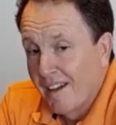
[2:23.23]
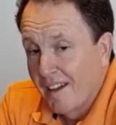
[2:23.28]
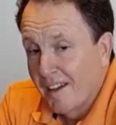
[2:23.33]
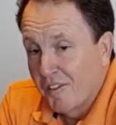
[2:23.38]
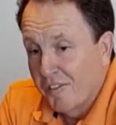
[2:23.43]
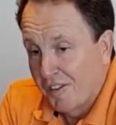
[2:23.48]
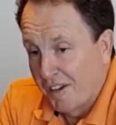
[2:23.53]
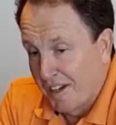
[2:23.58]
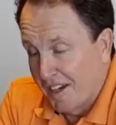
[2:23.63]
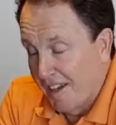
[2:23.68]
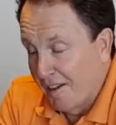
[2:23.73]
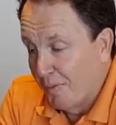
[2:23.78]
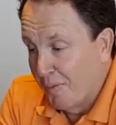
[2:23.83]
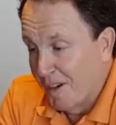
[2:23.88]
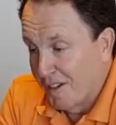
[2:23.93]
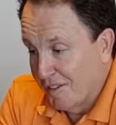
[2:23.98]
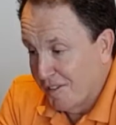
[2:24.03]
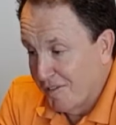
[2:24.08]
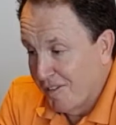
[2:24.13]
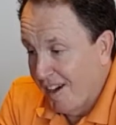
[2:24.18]
because I went
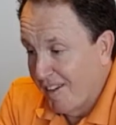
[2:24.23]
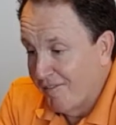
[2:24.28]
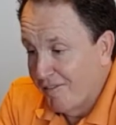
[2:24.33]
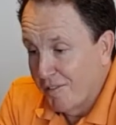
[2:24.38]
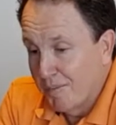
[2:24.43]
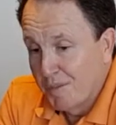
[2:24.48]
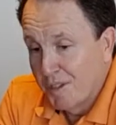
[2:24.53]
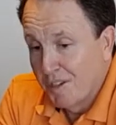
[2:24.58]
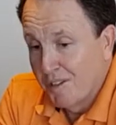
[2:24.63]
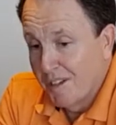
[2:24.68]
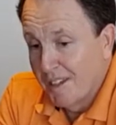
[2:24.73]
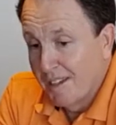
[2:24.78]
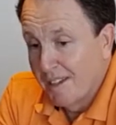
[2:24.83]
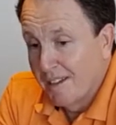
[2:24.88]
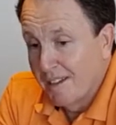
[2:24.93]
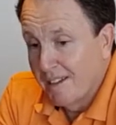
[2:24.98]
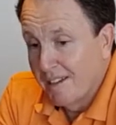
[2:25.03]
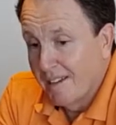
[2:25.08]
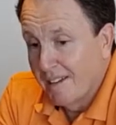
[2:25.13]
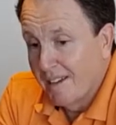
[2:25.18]
straight from uni,
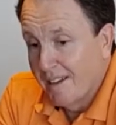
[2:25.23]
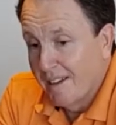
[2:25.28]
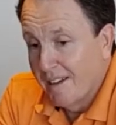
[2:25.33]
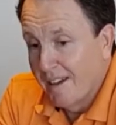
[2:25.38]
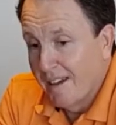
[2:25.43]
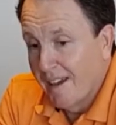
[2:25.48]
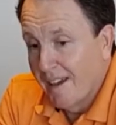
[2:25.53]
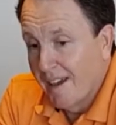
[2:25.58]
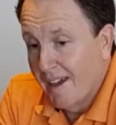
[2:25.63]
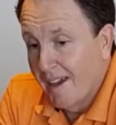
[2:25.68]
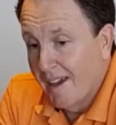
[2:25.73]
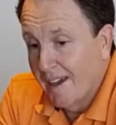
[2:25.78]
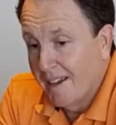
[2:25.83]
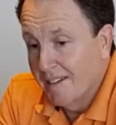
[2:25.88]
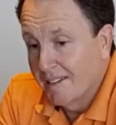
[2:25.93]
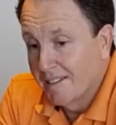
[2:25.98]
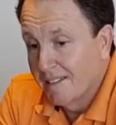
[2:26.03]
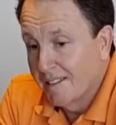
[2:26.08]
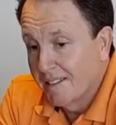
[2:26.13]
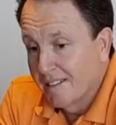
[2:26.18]

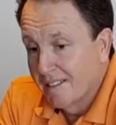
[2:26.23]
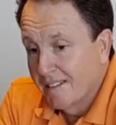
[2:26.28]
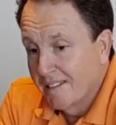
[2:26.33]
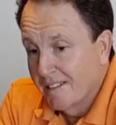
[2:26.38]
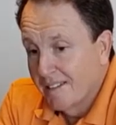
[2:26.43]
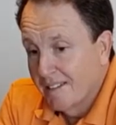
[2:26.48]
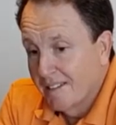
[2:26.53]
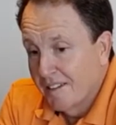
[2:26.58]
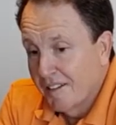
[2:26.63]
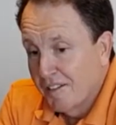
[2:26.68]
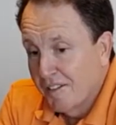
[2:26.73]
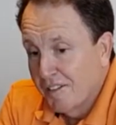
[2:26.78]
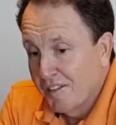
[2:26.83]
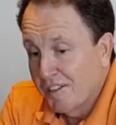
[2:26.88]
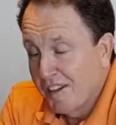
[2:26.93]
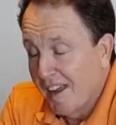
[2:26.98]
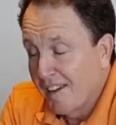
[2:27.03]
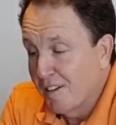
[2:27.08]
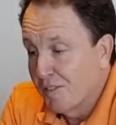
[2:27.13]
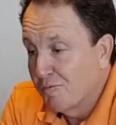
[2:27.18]
and
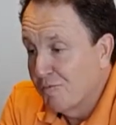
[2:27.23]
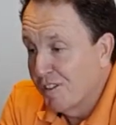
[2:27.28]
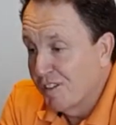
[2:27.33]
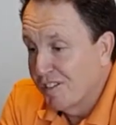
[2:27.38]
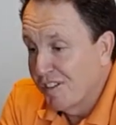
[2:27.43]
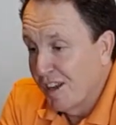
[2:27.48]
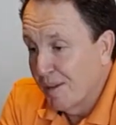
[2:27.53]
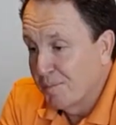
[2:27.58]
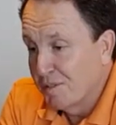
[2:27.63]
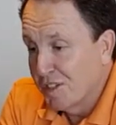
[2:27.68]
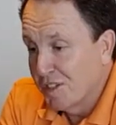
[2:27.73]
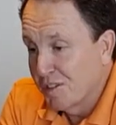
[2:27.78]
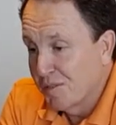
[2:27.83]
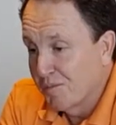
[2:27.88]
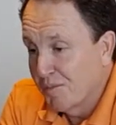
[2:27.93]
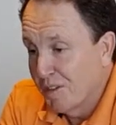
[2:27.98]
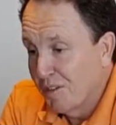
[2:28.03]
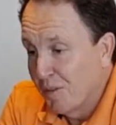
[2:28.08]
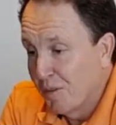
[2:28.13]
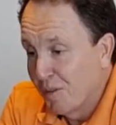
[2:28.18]
sat in reception
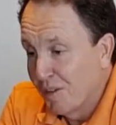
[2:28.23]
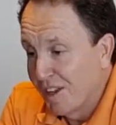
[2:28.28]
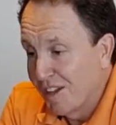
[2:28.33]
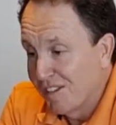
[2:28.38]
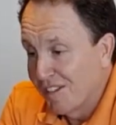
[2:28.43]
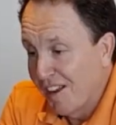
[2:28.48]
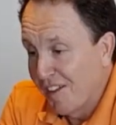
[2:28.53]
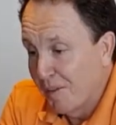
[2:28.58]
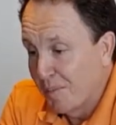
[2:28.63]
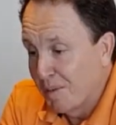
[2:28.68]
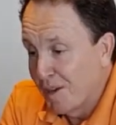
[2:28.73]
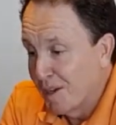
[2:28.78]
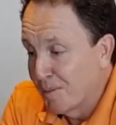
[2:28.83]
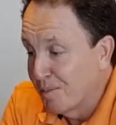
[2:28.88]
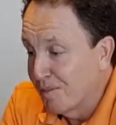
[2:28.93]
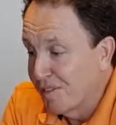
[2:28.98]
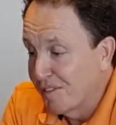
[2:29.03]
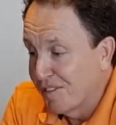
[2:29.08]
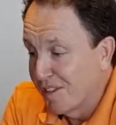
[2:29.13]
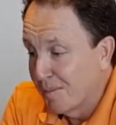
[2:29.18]
with all these other people,
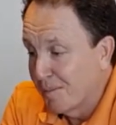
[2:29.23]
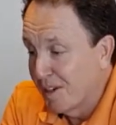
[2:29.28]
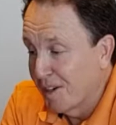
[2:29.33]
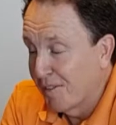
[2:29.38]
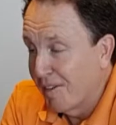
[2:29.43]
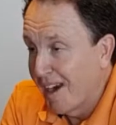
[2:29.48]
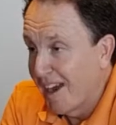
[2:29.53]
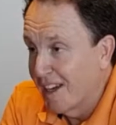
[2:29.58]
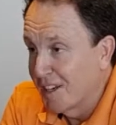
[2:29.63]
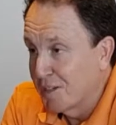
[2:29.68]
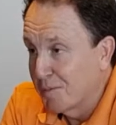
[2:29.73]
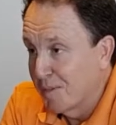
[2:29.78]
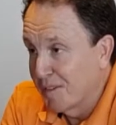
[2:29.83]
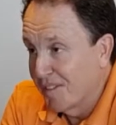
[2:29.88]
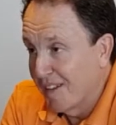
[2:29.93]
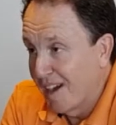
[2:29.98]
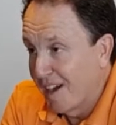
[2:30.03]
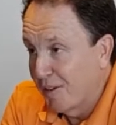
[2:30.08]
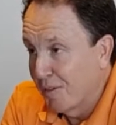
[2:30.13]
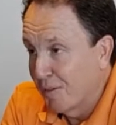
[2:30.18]
similar age, but
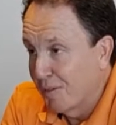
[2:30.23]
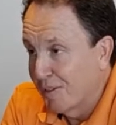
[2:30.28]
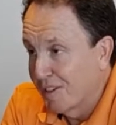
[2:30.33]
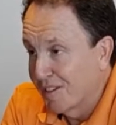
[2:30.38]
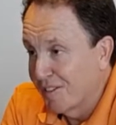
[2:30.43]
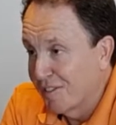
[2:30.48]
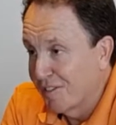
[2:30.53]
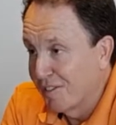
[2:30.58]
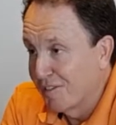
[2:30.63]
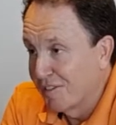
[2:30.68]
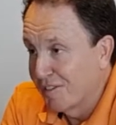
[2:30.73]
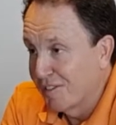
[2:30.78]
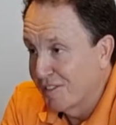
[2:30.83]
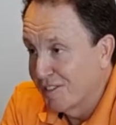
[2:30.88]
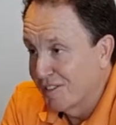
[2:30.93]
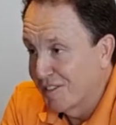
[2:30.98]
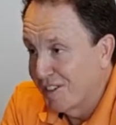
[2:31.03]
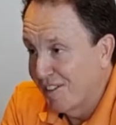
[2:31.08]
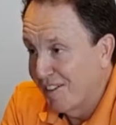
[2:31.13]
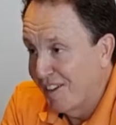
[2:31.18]
they were all in suits and
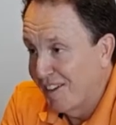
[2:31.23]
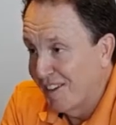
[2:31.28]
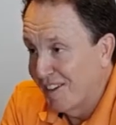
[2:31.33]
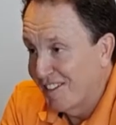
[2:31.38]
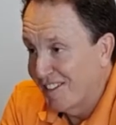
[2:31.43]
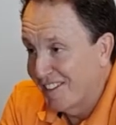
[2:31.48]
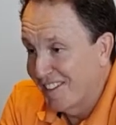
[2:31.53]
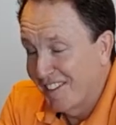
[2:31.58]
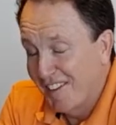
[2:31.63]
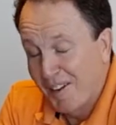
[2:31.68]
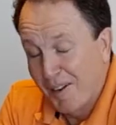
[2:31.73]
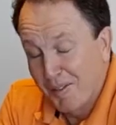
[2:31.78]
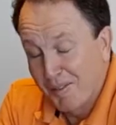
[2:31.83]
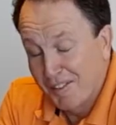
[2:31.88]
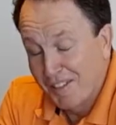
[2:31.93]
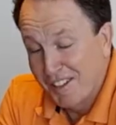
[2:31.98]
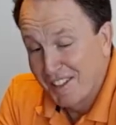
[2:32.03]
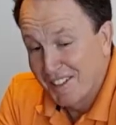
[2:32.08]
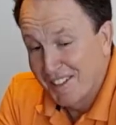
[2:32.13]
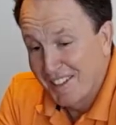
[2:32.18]
ties. And I was
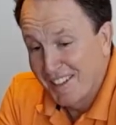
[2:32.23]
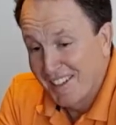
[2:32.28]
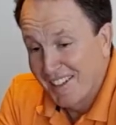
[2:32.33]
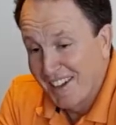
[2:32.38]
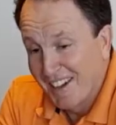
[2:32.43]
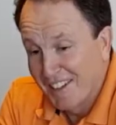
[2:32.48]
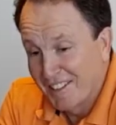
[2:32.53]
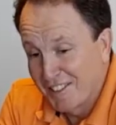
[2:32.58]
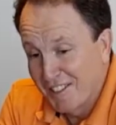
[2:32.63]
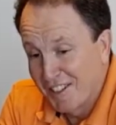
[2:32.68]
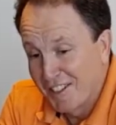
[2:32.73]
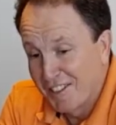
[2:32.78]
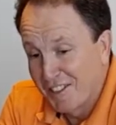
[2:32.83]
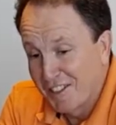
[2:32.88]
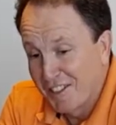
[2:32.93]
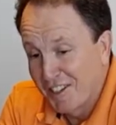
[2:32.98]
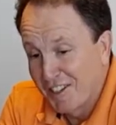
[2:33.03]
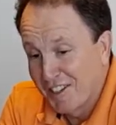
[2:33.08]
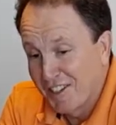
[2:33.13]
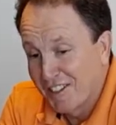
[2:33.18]
in a
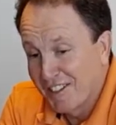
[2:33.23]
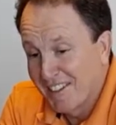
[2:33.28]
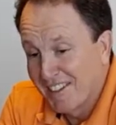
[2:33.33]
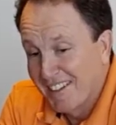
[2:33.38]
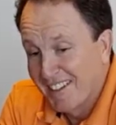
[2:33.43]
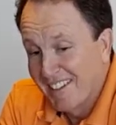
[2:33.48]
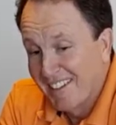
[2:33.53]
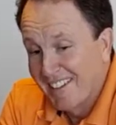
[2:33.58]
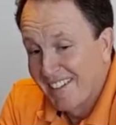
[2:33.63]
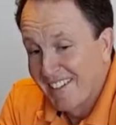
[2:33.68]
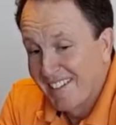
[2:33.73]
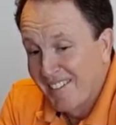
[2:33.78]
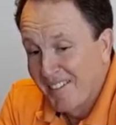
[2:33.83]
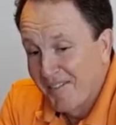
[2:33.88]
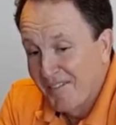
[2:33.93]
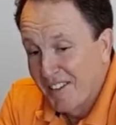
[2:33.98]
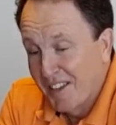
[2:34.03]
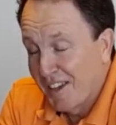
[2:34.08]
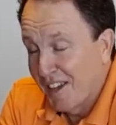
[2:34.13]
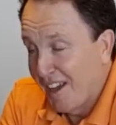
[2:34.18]
T-shirt,
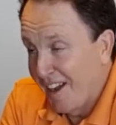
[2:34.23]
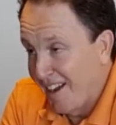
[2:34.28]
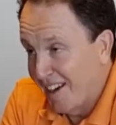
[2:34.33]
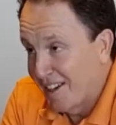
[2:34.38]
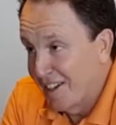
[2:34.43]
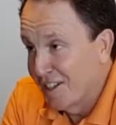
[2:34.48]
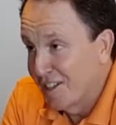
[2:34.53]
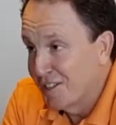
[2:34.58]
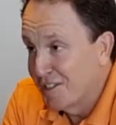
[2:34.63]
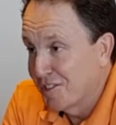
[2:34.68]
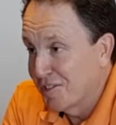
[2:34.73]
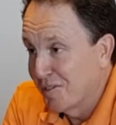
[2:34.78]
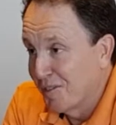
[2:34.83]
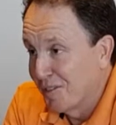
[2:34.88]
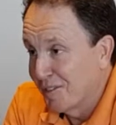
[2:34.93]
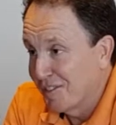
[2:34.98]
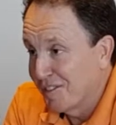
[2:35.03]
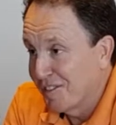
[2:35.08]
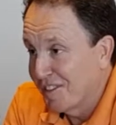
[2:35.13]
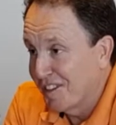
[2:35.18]
khaki
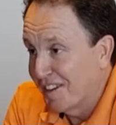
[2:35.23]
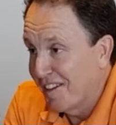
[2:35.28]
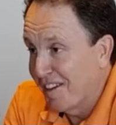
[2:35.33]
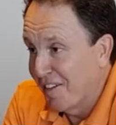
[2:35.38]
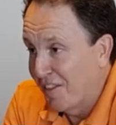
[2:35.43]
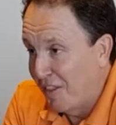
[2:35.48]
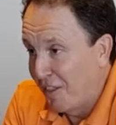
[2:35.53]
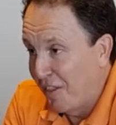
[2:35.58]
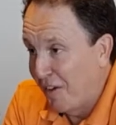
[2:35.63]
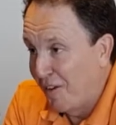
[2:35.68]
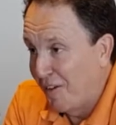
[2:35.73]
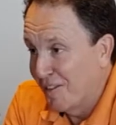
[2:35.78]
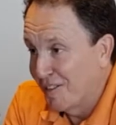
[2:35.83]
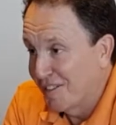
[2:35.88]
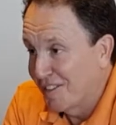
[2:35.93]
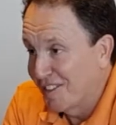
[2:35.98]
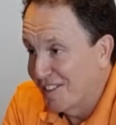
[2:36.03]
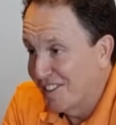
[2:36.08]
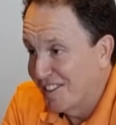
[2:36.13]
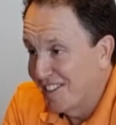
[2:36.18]
shorts and
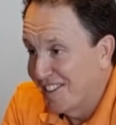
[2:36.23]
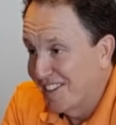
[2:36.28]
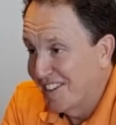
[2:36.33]
thongs.